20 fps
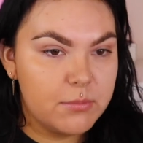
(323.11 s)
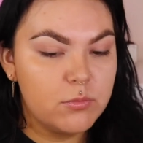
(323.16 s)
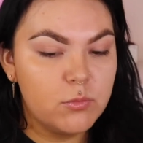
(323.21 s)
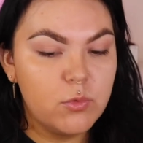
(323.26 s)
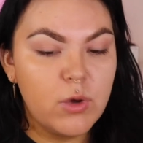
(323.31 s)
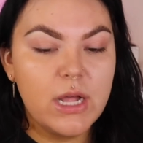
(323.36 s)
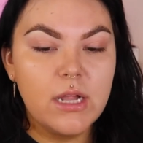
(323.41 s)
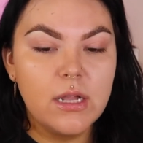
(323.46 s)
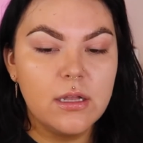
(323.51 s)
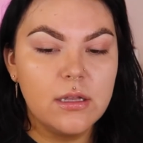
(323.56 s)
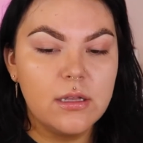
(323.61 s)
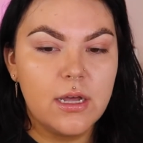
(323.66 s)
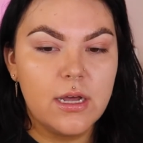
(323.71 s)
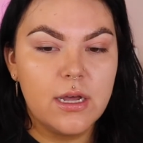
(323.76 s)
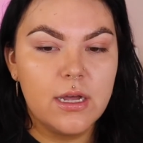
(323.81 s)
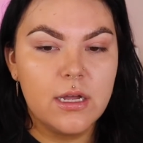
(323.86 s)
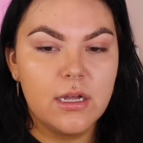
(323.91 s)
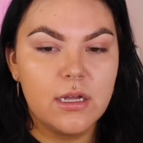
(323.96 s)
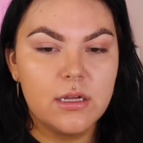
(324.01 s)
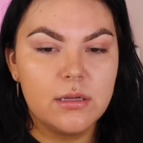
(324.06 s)
Well,
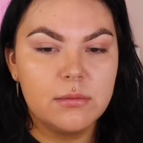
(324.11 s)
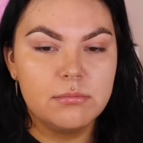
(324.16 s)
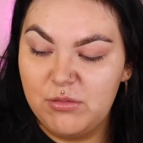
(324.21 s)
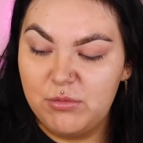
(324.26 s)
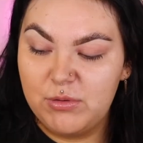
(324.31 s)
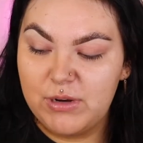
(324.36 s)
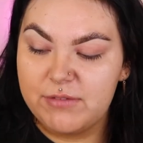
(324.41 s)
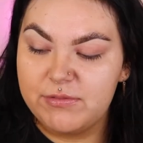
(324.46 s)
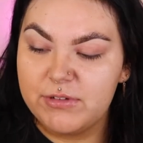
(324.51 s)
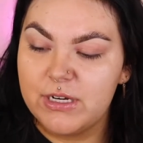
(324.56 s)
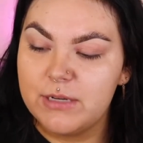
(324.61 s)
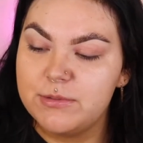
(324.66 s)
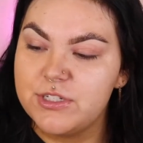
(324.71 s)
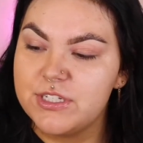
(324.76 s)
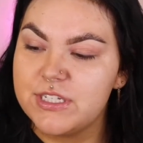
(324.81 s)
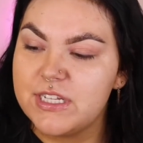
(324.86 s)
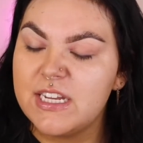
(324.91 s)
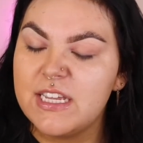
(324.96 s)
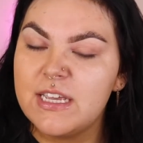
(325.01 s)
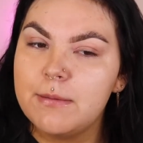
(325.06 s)
whatever. I'm
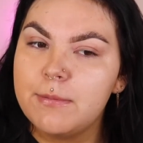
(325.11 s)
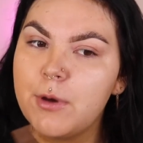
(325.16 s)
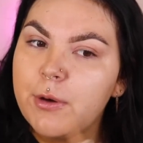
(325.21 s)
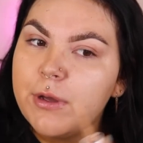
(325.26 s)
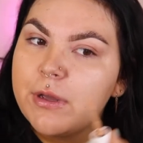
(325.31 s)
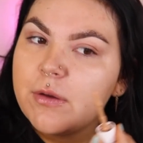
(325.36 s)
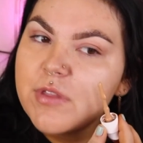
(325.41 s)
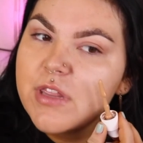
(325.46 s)
just gonna keep going with